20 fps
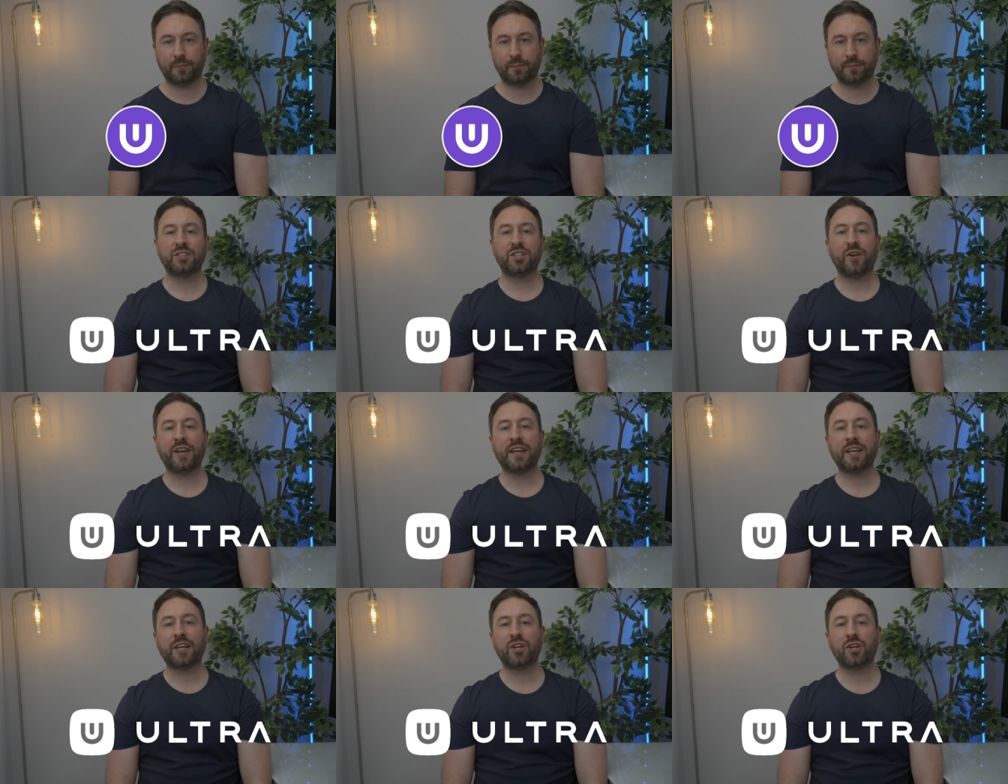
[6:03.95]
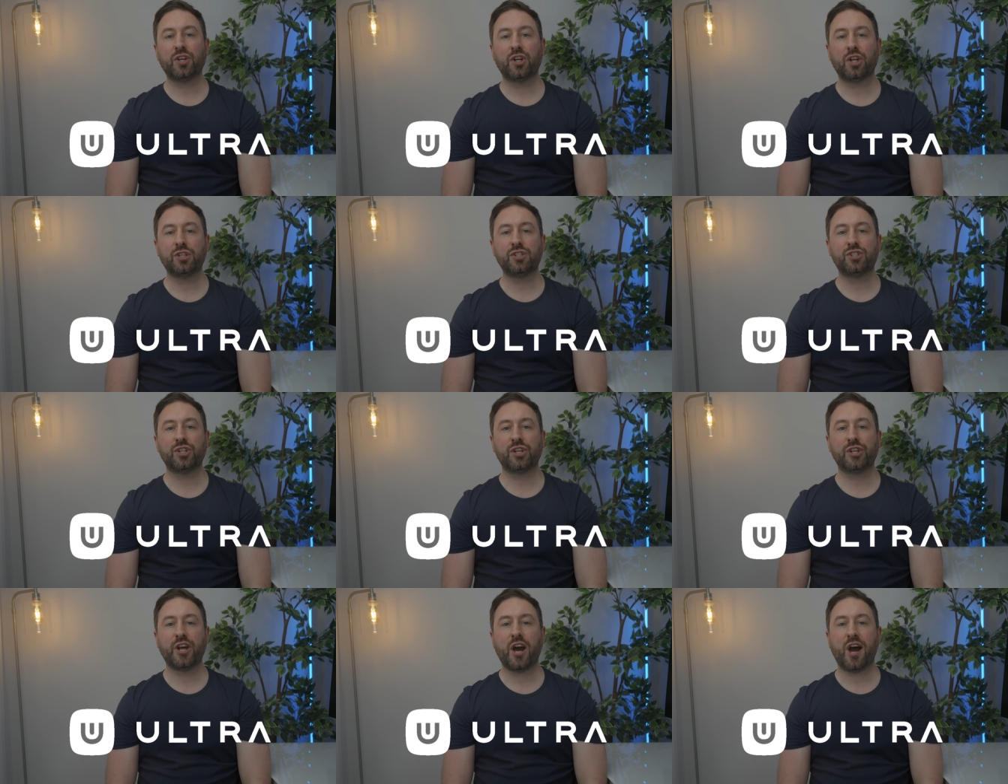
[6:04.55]
So, in
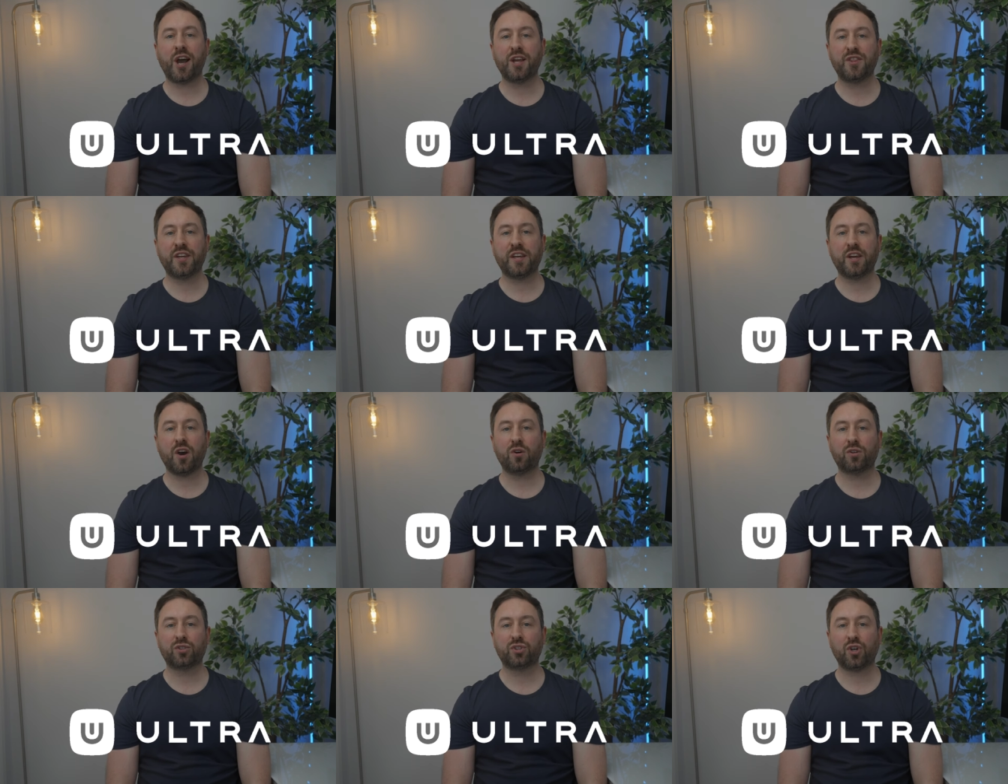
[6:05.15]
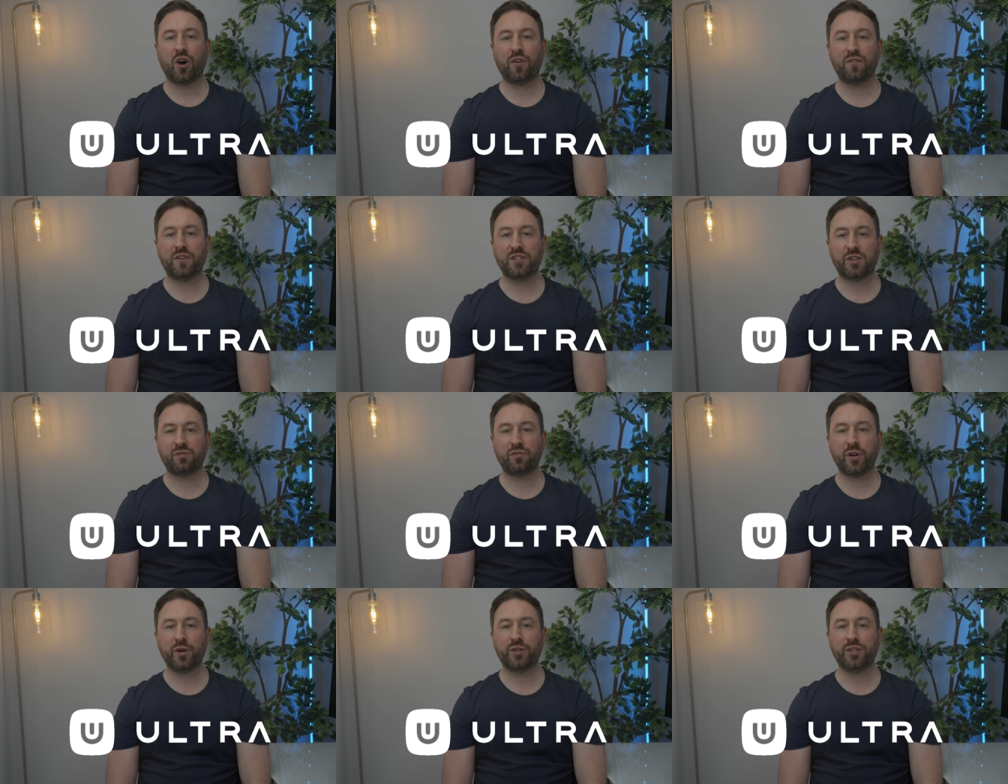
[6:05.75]
conclusion, I think Ultra offers
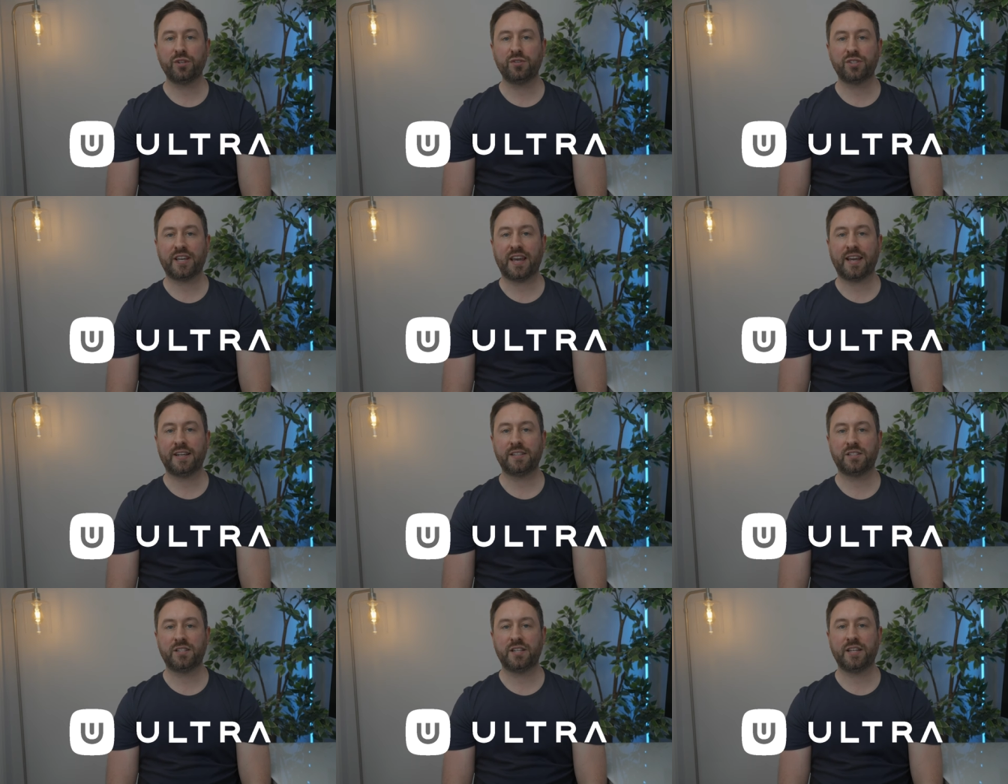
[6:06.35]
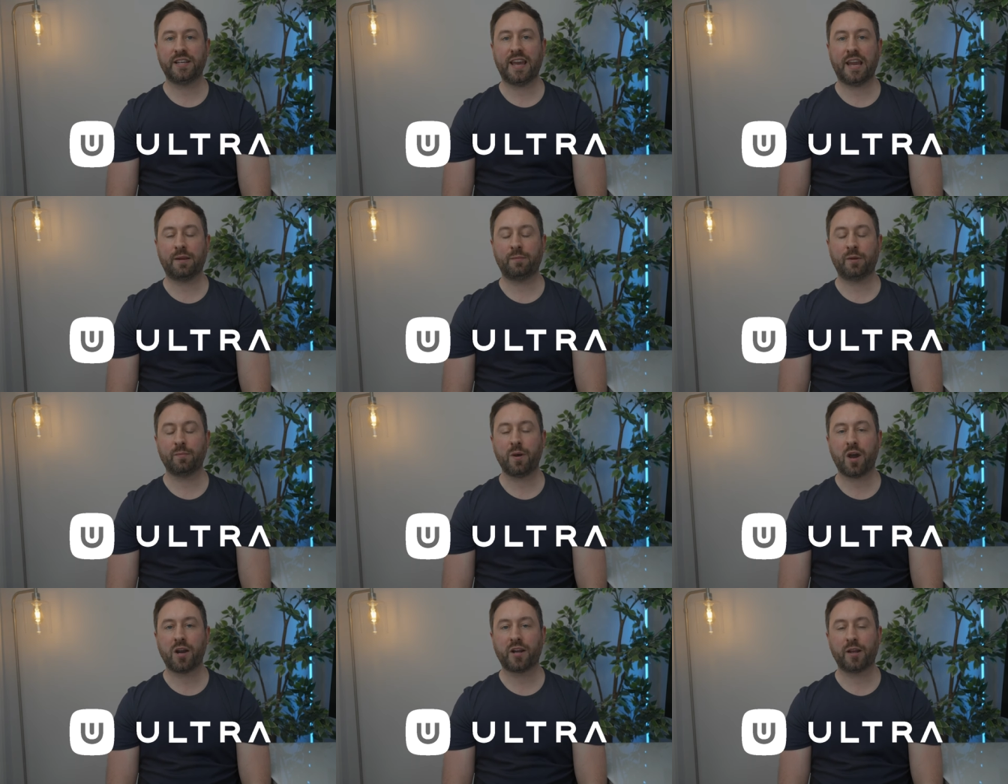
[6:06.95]
a real use case to the
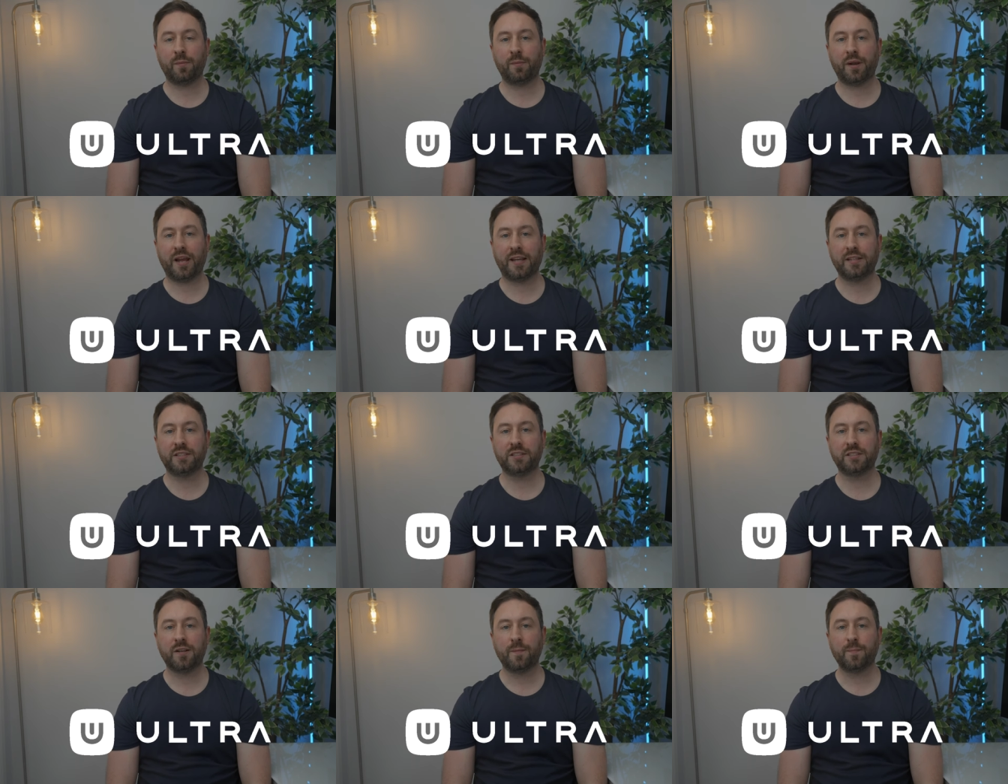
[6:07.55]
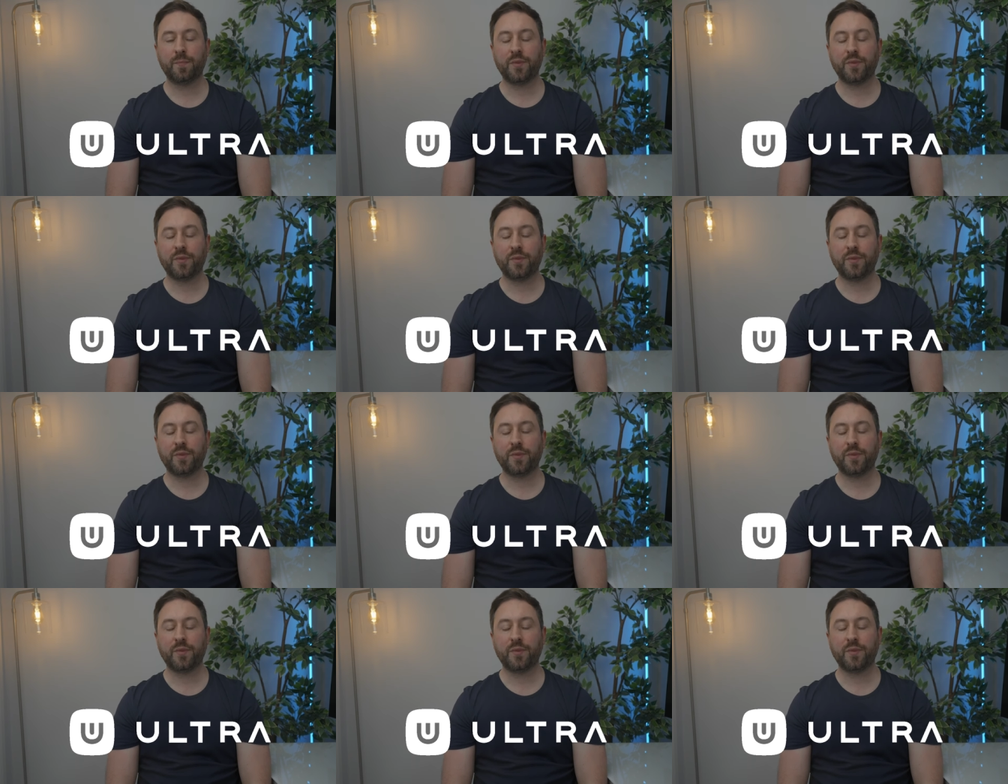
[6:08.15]
gaming marketplace,